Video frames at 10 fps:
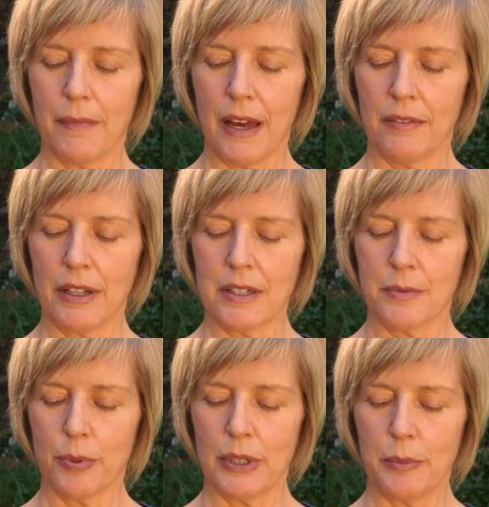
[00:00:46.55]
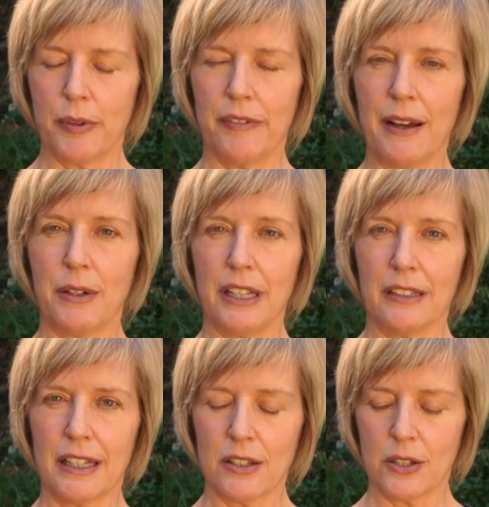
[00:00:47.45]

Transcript: having some pretty profound healing.